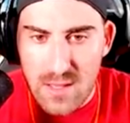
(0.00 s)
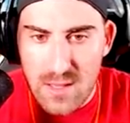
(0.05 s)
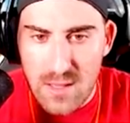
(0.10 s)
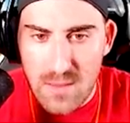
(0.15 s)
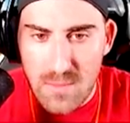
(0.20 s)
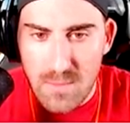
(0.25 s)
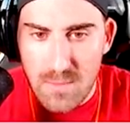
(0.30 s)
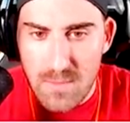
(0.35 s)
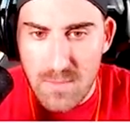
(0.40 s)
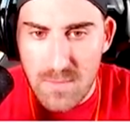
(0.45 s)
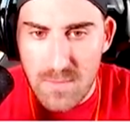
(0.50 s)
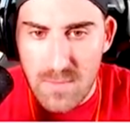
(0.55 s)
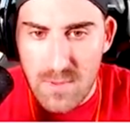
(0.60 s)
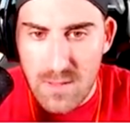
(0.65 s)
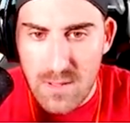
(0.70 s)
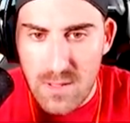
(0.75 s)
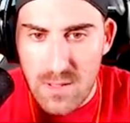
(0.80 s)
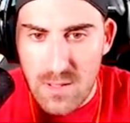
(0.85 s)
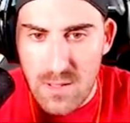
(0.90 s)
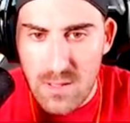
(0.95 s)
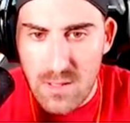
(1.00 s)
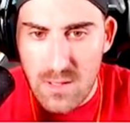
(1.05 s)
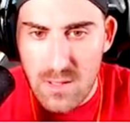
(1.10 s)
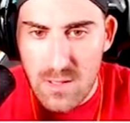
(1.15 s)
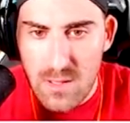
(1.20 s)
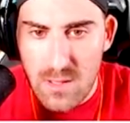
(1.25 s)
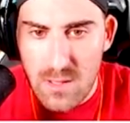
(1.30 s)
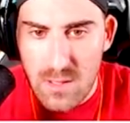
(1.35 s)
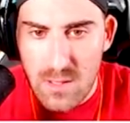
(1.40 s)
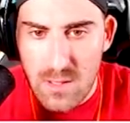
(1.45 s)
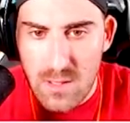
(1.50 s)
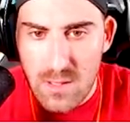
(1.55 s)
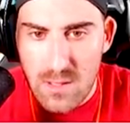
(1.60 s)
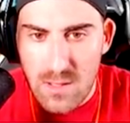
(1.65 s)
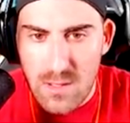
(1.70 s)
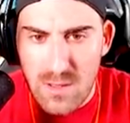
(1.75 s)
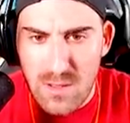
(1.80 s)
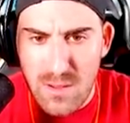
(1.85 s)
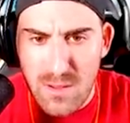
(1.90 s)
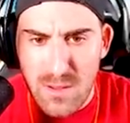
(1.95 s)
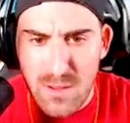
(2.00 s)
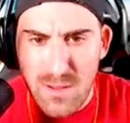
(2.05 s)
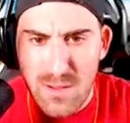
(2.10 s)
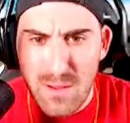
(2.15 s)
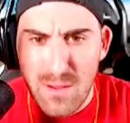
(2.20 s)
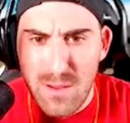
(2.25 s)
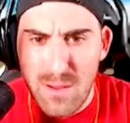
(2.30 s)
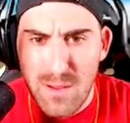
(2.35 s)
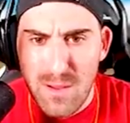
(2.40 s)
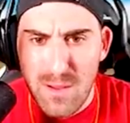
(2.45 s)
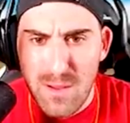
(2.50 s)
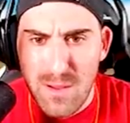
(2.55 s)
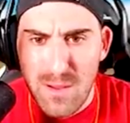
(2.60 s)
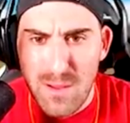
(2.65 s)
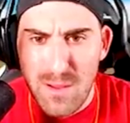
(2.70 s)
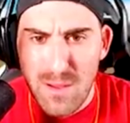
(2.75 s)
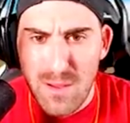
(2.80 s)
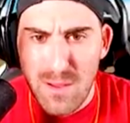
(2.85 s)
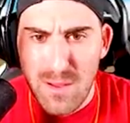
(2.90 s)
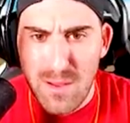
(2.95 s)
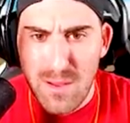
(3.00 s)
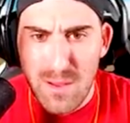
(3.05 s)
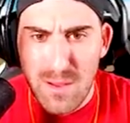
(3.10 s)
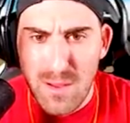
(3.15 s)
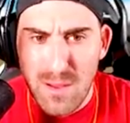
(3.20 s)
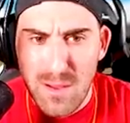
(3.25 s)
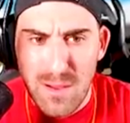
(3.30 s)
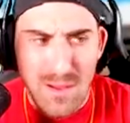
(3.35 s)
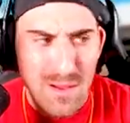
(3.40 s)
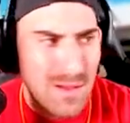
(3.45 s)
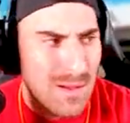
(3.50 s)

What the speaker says: Nothing is said.